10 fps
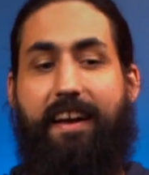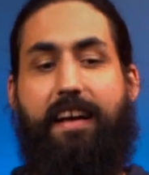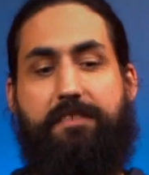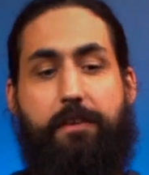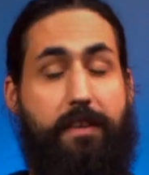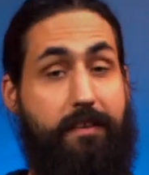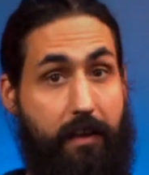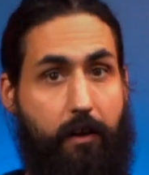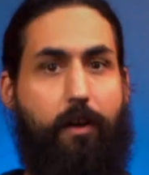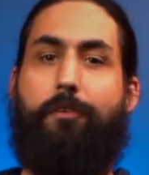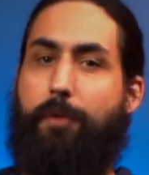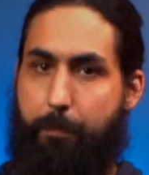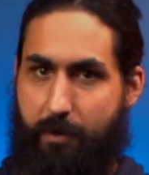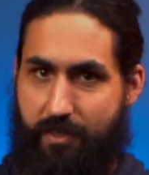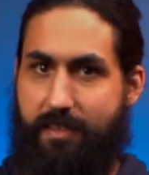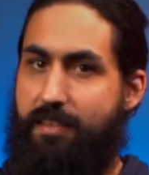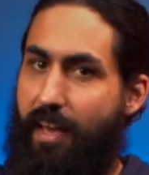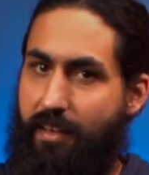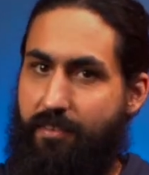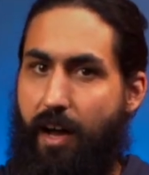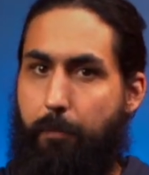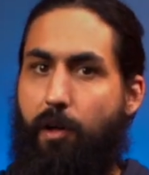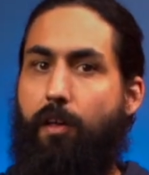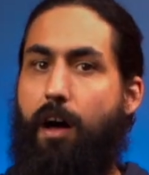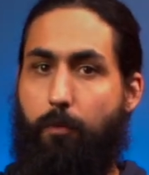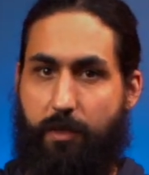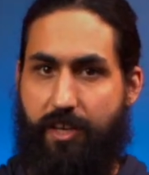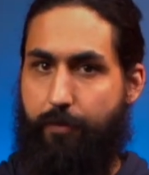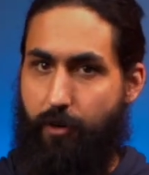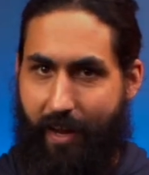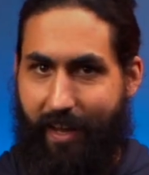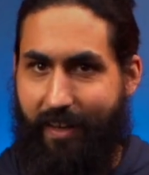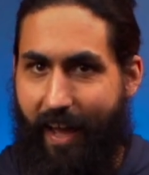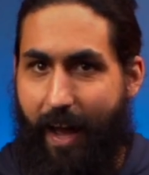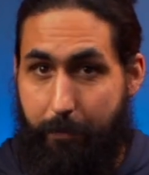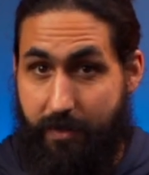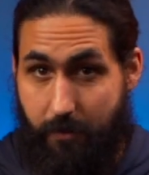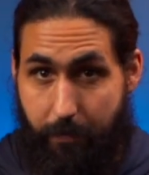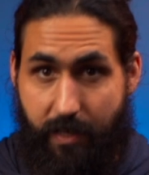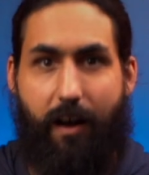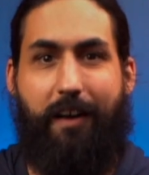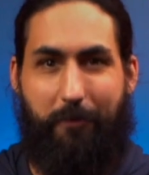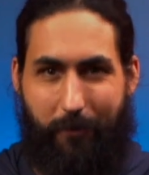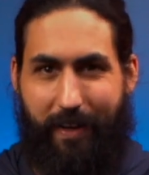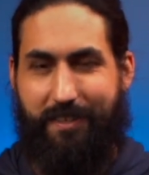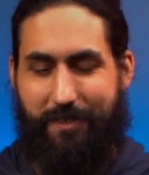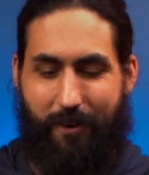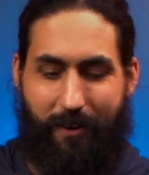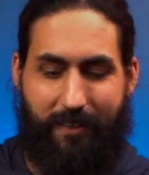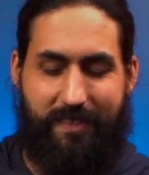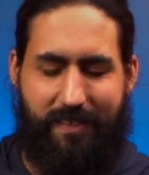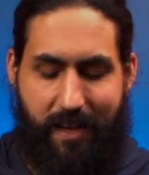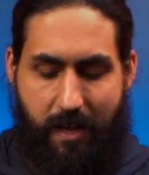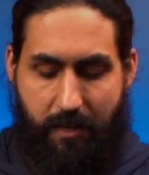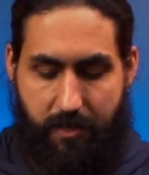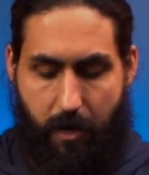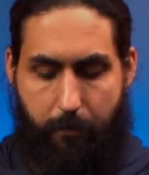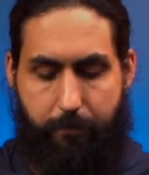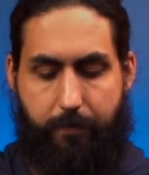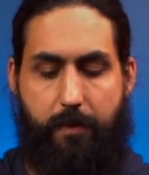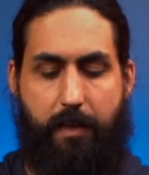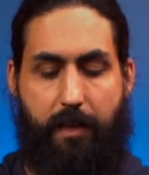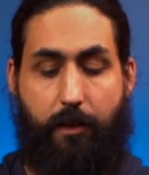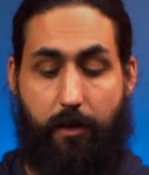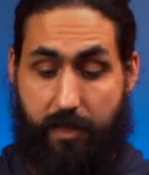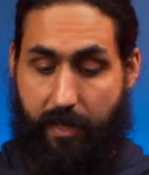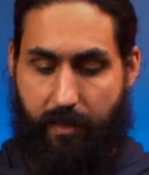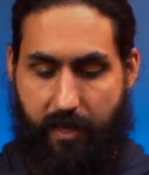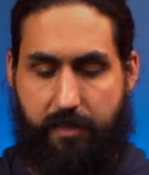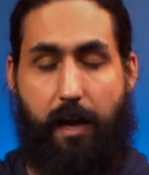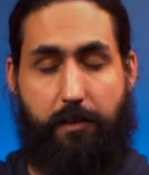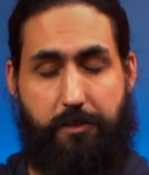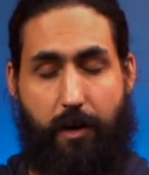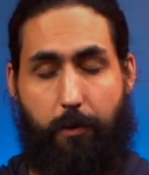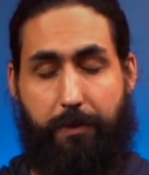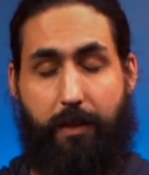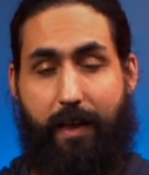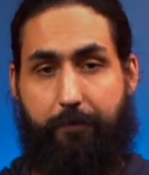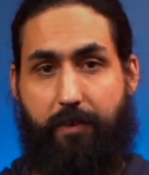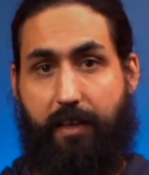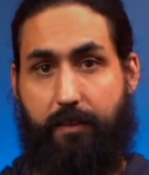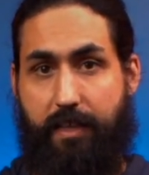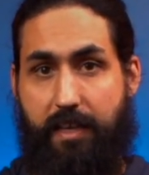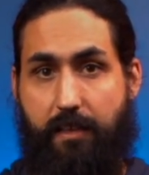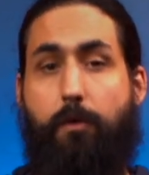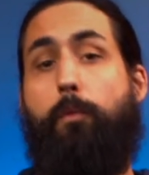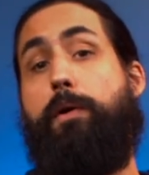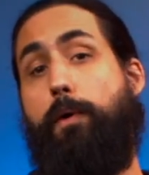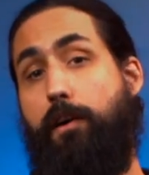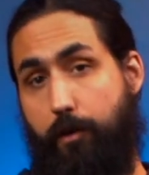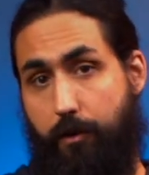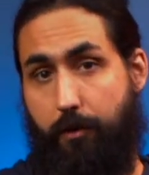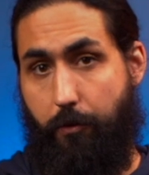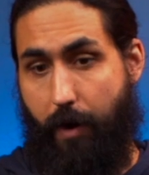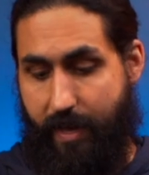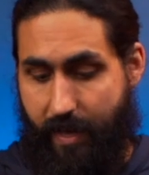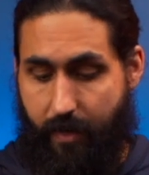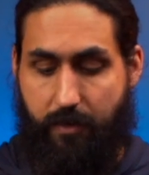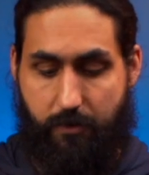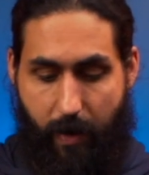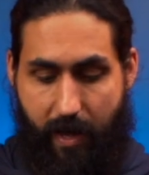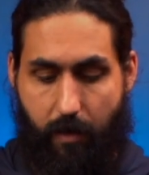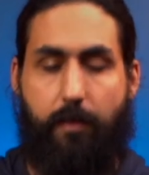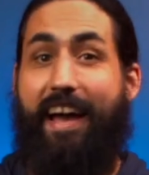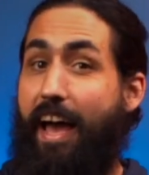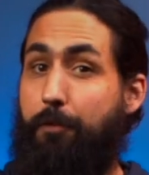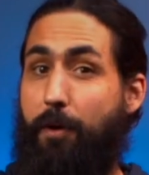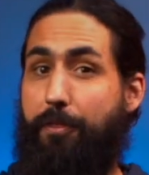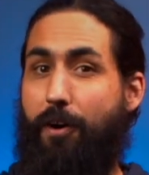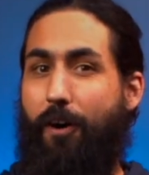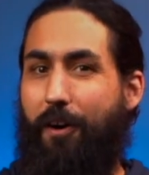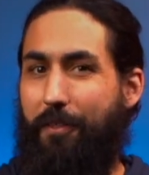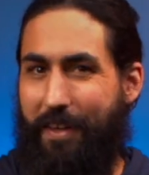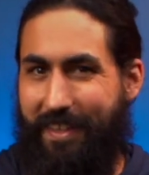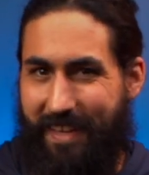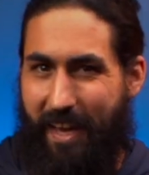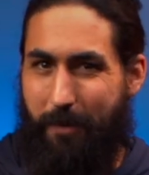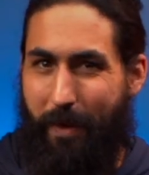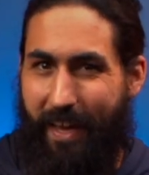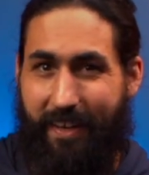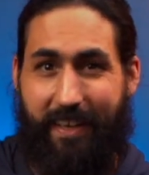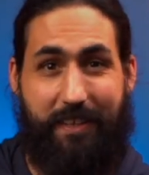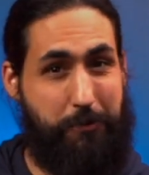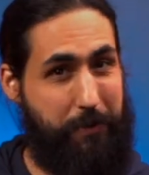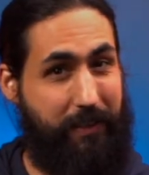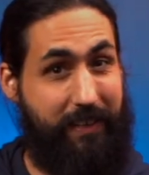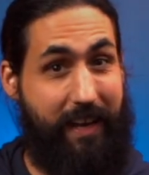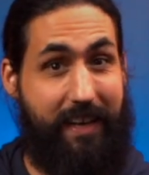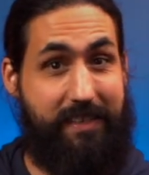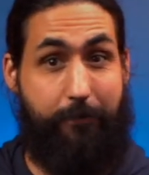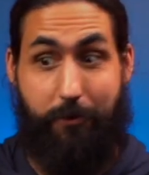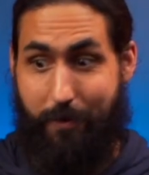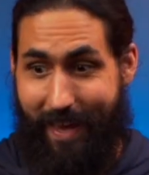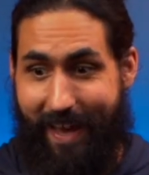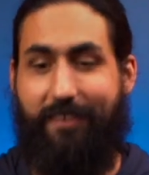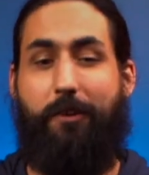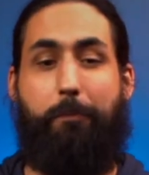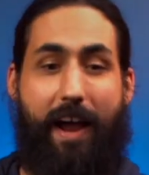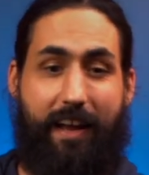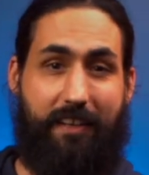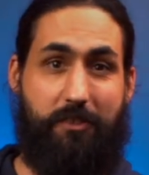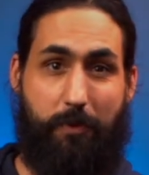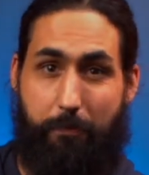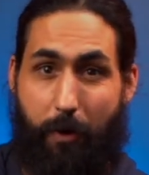And so the diddle represents a double on whichever hand it happens to be on when it starts. So it goes like this. I'll start with the left hand lead. We will go to the right hand as well. And with all things handpan, it's really nice if you can to practice with